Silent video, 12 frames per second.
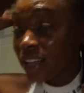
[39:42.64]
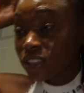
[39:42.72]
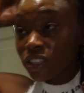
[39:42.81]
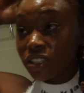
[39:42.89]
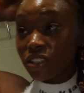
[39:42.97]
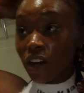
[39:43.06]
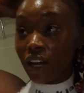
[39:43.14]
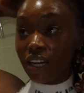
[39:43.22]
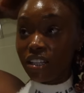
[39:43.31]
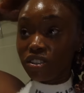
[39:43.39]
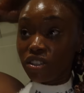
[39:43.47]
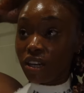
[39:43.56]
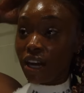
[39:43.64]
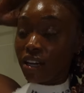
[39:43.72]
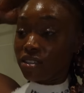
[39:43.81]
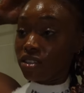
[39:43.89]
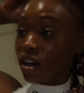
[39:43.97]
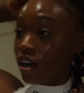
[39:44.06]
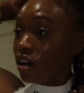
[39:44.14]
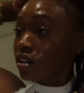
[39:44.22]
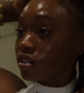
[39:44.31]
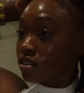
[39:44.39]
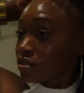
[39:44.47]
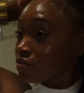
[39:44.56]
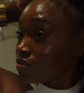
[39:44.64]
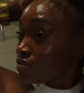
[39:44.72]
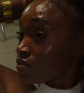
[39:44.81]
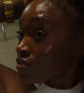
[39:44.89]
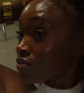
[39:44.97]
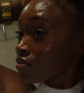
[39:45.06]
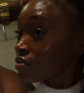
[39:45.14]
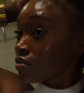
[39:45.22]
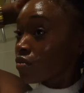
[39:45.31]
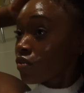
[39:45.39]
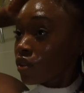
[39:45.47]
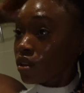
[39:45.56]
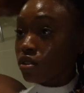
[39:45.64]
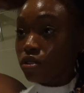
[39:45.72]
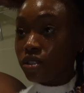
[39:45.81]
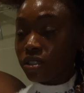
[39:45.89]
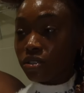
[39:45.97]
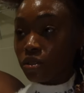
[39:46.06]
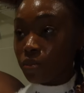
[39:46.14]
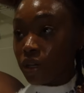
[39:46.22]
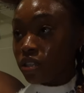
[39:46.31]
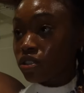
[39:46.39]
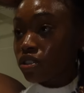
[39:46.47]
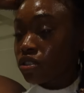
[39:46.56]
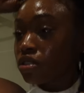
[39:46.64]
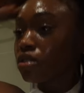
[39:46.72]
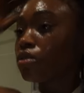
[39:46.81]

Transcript: edges are literally like, dog, you did too much.